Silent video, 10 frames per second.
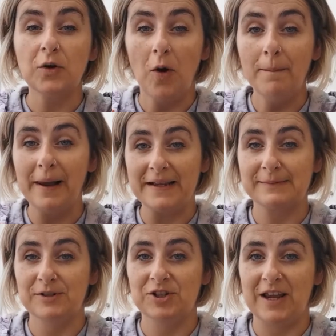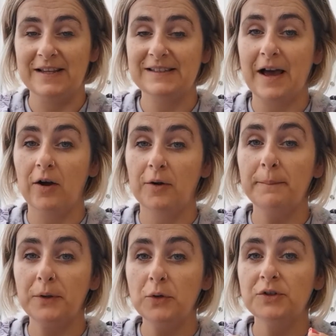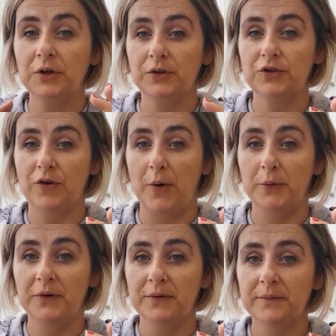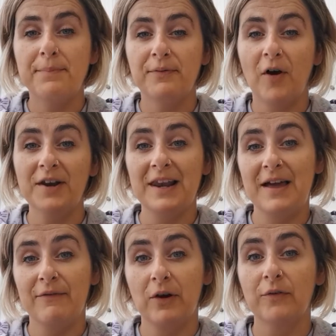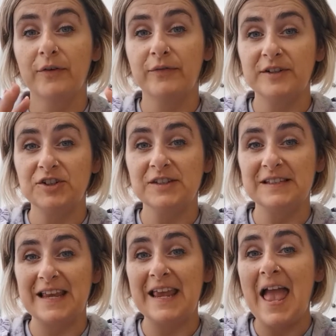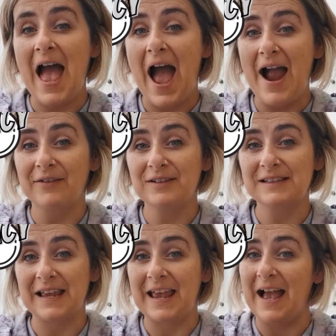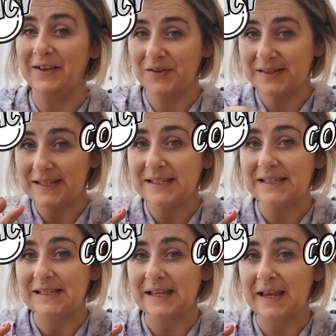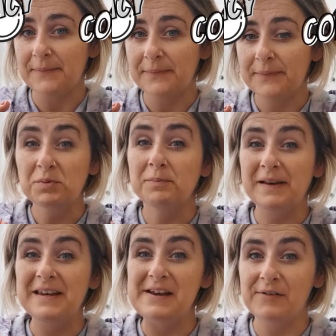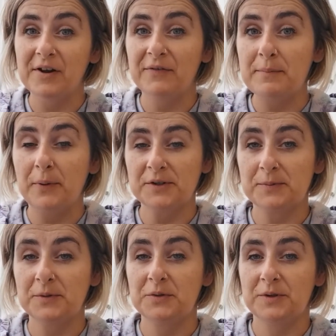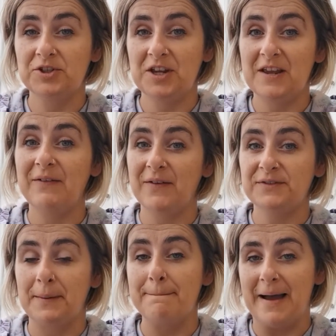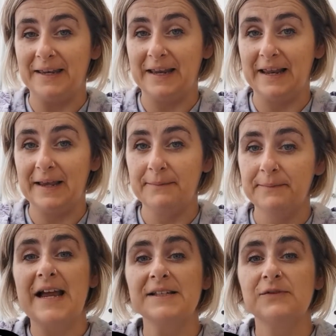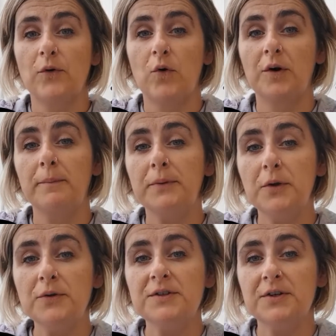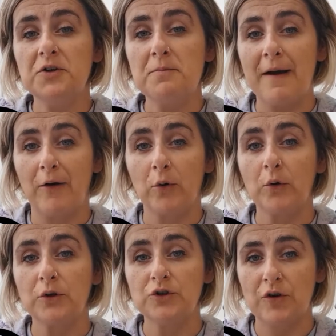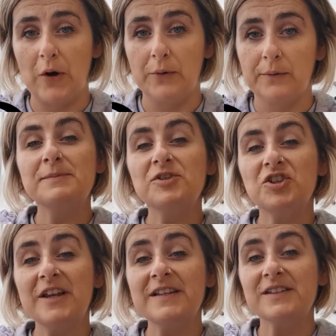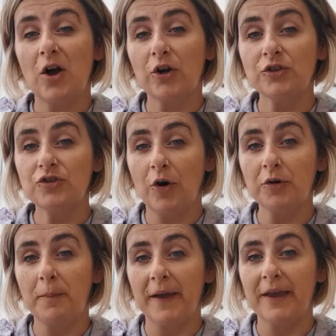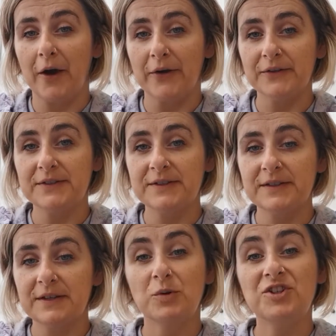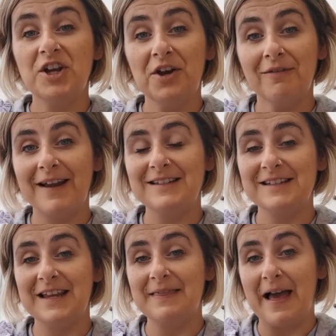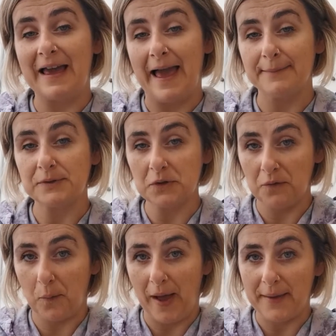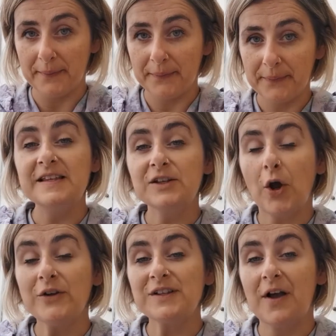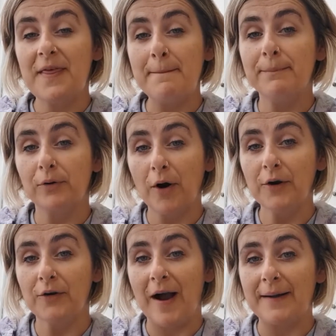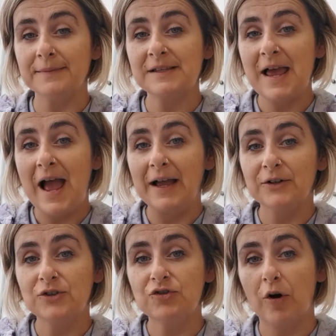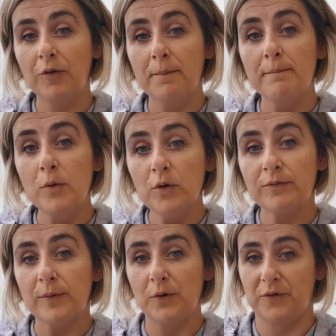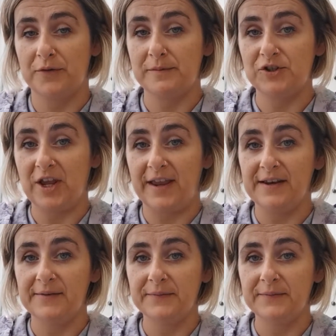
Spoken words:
These are complex machines that are computer controlled and provide a level of efficiency, accuracy, and consistency. This would be near enough impossible to achieve if done manually. It stands for computer numerical control. These machines are controlled by codes, which were generated in that CAM software. These codes are then programmed and control the movement of the machine.